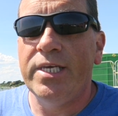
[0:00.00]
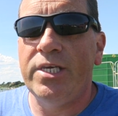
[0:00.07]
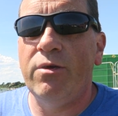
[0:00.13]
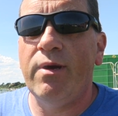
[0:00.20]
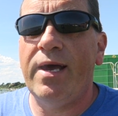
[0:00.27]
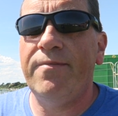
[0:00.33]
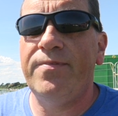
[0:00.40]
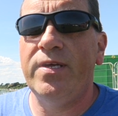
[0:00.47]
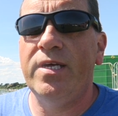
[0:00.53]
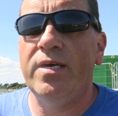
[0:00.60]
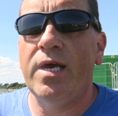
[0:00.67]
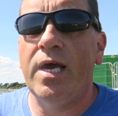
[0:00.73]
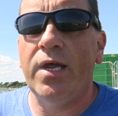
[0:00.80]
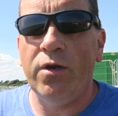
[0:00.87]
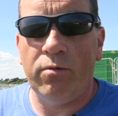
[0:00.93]
you have
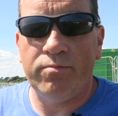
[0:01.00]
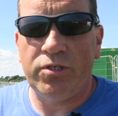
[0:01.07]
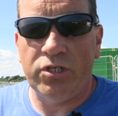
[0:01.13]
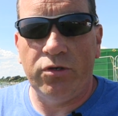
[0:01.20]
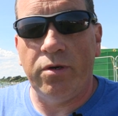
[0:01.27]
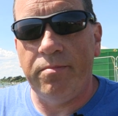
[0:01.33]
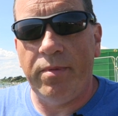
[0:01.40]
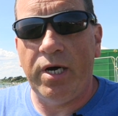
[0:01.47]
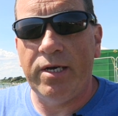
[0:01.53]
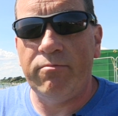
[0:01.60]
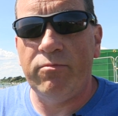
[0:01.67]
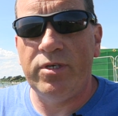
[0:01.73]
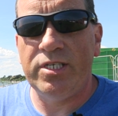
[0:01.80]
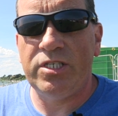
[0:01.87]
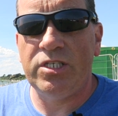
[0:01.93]
an option on
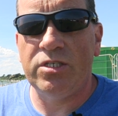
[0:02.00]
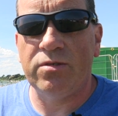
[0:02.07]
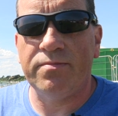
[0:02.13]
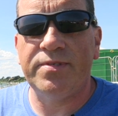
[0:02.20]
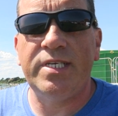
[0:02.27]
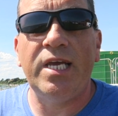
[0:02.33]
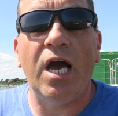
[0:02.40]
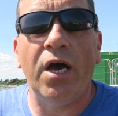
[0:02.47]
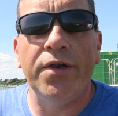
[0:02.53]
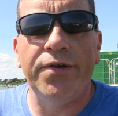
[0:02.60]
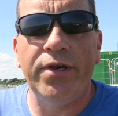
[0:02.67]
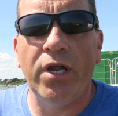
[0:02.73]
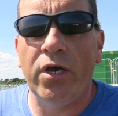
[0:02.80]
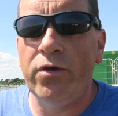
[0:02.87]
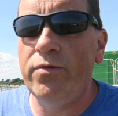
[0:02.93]
mine which is obviously
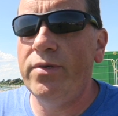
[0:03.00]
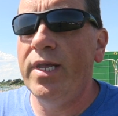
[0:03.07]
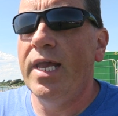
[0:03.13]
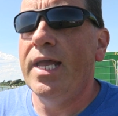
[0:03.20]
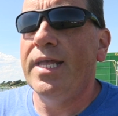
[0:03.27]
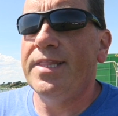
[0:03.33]
unknown.